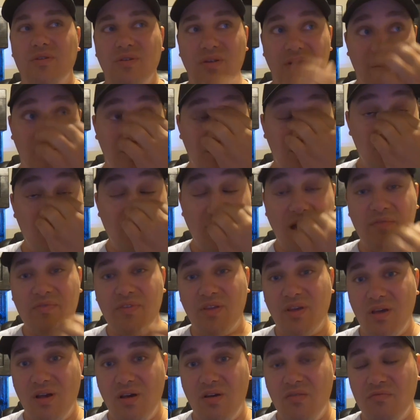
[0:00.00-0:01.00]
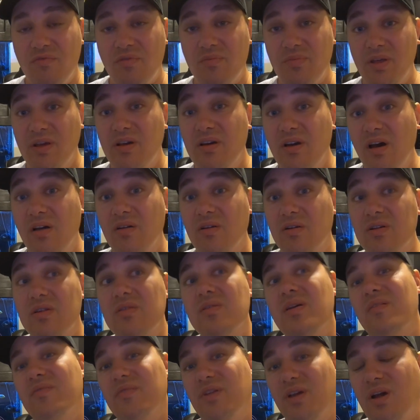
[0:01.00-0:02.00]
You know what I mean? You'd have to come from the gutter.
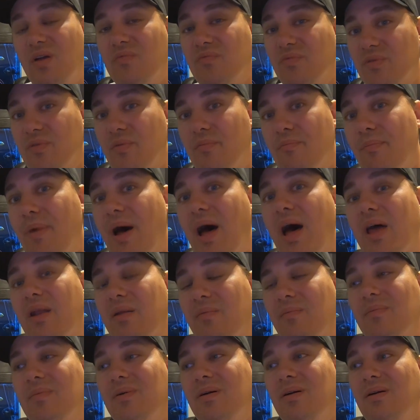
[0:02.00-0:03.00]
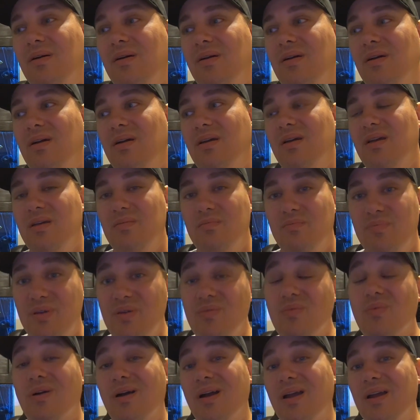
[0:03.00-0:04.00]
You'd have to come from the bottom and
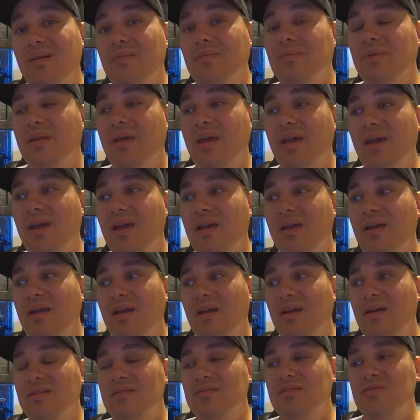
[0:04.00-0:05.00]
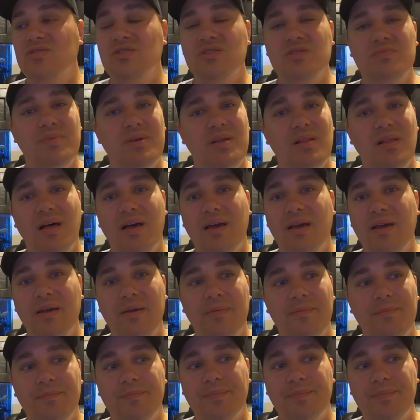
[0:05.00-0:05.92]
be where I am today to just be like,